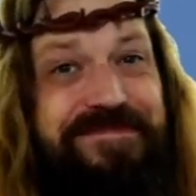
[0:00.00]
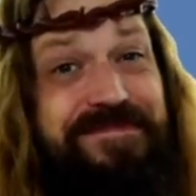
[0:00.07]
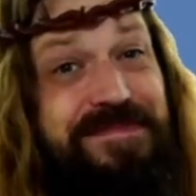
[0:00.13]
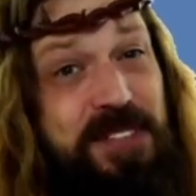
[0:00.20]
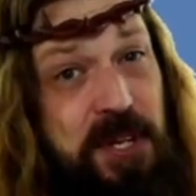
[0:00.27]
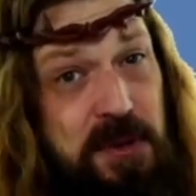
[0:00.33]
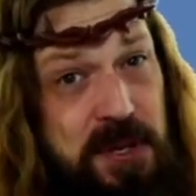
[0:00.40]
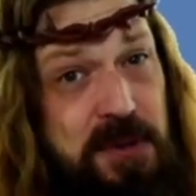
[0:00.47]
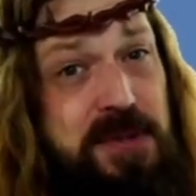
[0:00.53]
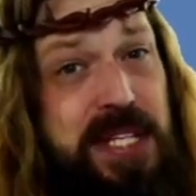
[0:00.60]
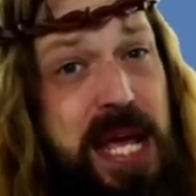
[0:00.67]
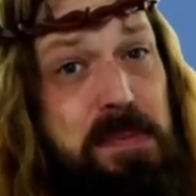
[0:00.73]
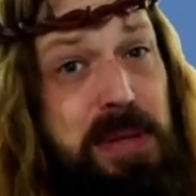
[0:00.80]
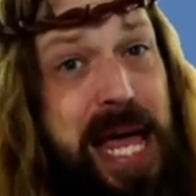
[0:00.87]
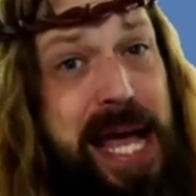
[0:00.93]
So you stay
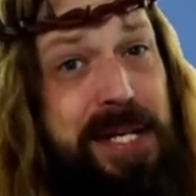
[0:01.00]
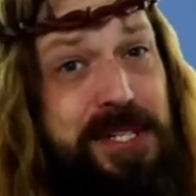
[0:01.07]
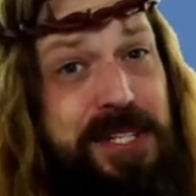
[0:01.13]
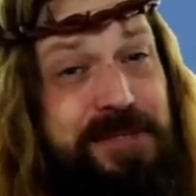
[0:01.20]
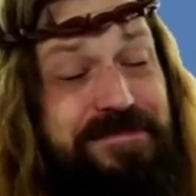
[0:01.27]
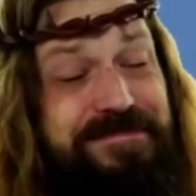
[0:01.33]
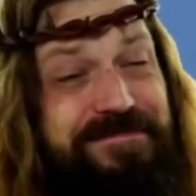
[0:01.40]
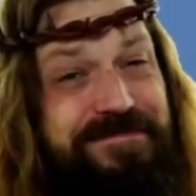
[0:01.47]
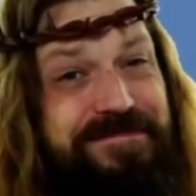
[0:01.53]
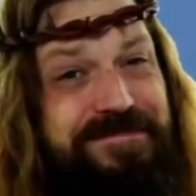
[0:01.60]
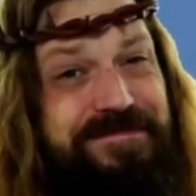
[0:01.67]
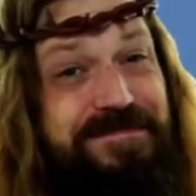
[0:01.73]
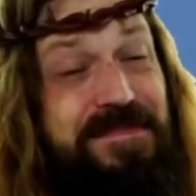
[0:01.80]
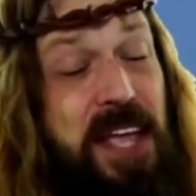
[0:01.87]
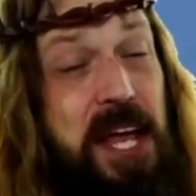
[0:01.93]
blessed
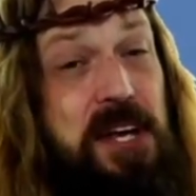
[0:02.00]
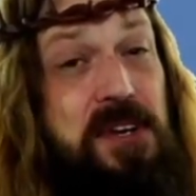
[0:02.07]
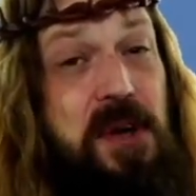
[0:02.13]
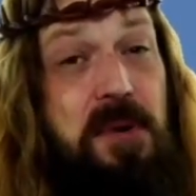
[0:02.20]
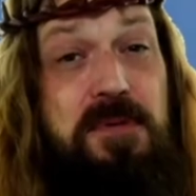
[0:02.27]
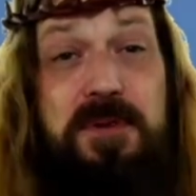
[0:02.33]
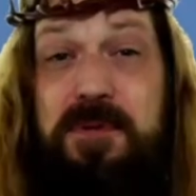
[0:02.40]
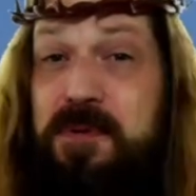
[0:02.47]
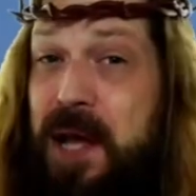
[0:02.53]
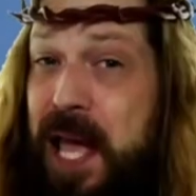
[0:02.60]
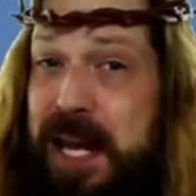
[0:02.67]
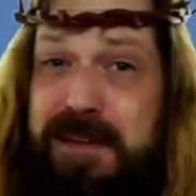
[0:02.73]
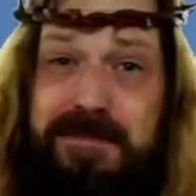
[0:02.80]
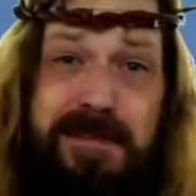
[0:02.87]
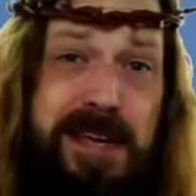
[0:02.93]
and don't do
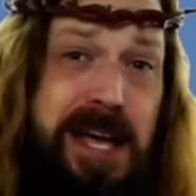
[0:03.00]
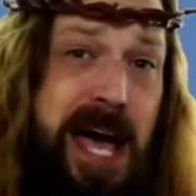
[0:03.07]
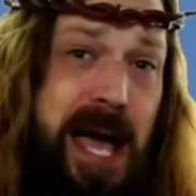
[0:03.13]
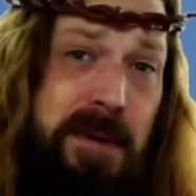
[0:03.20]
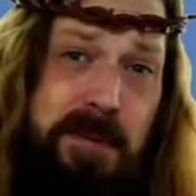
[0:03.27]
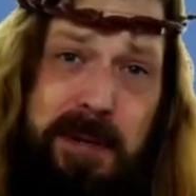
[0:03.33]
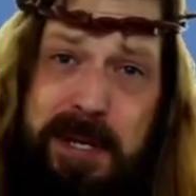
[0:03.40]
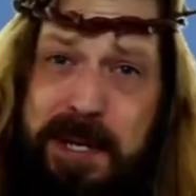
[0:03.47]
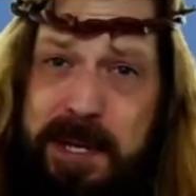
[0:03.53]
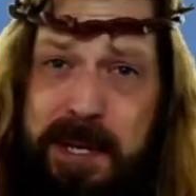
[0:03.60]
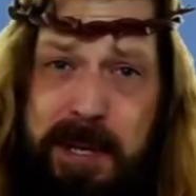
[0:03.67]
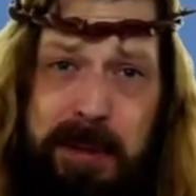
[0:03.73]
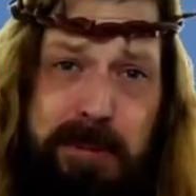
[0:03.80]
anything I wouldn't do.